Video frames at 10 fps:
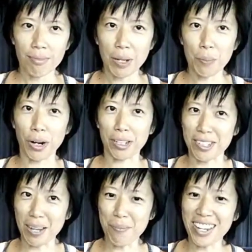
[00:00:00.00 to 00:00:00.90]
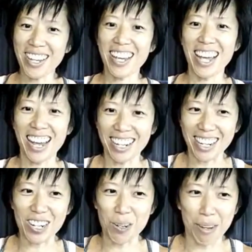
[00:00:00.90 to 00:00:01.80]
practice stepping and
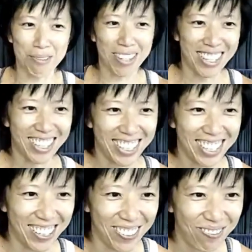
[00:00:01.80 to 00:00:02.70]
engaging my feet. So